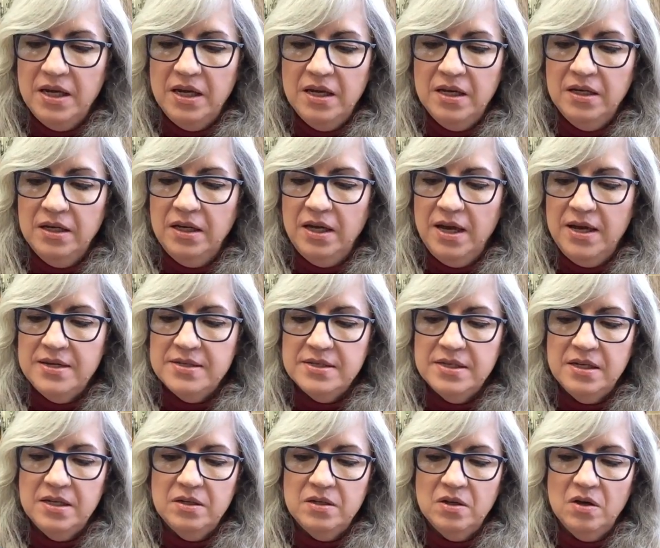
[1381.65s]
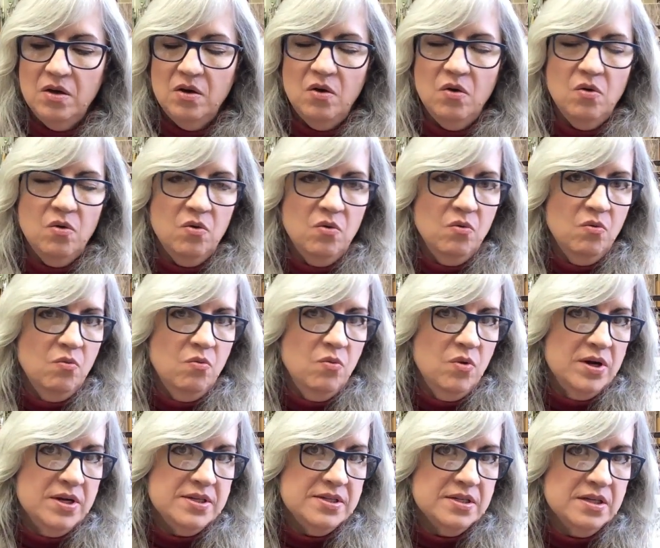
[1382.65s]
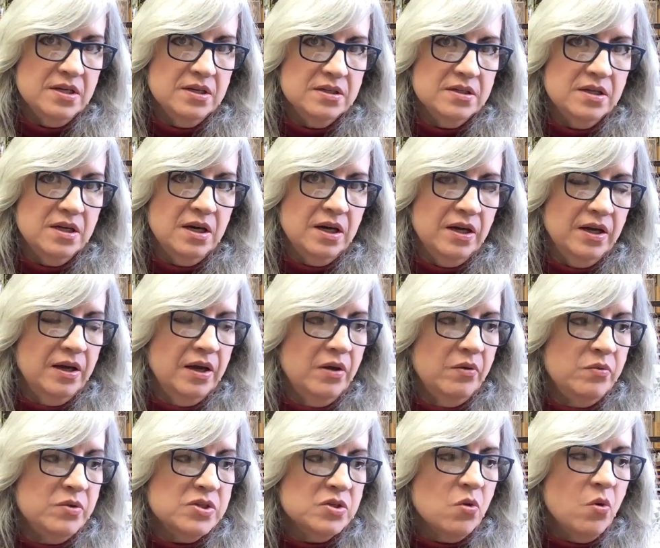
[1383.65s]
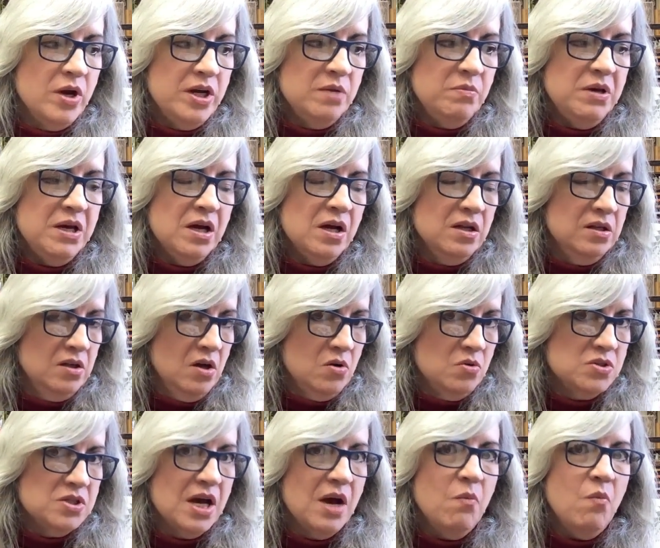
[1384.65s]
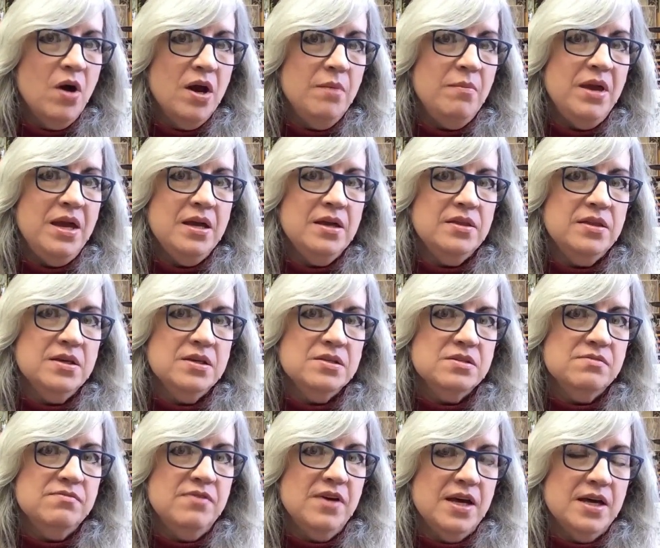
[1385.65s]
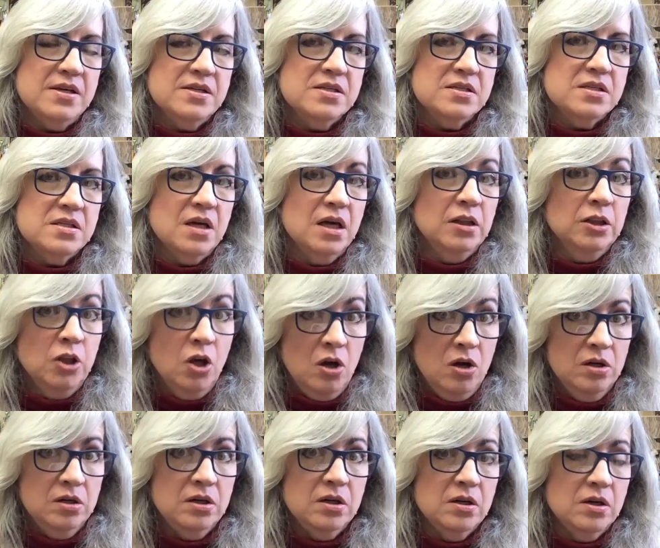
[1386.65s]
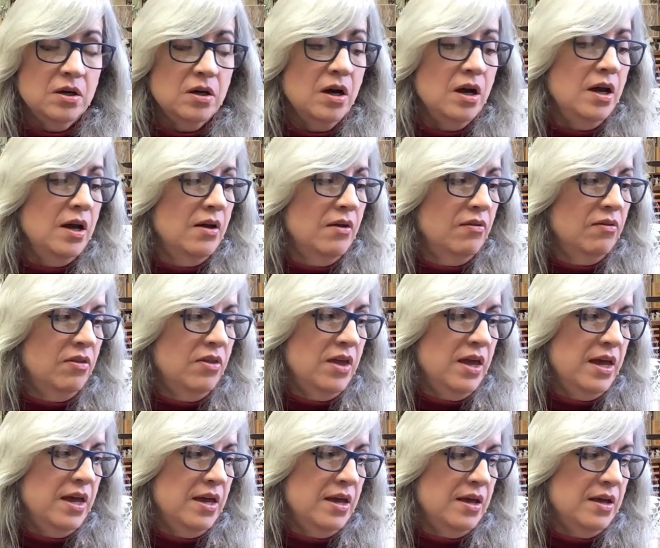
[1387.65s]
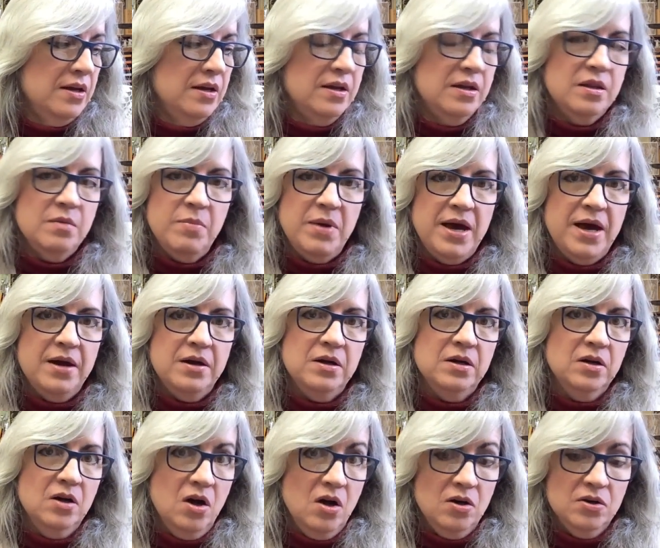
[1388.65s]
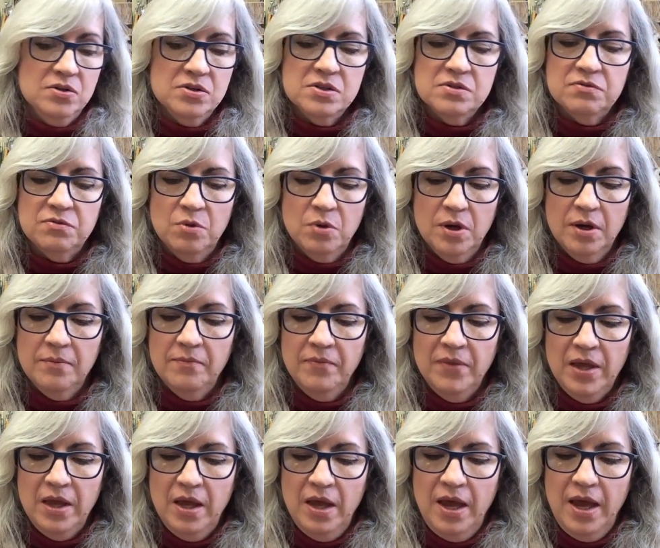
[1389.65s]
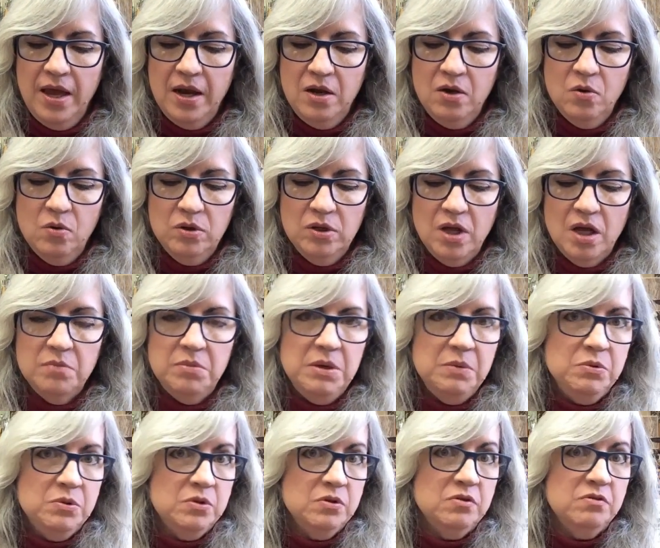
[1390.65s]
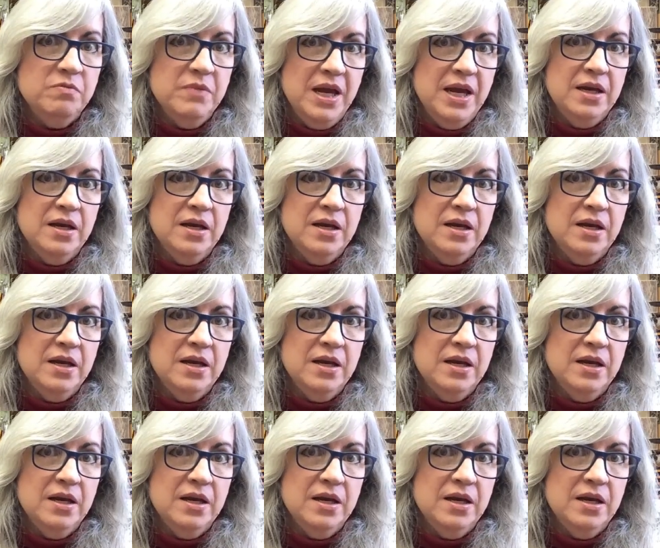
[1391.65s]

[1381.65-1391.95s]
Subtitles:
in case it wasn't, it was going to be close. I want to make this vest longer than the pattern calls for, and I know a lot of people who have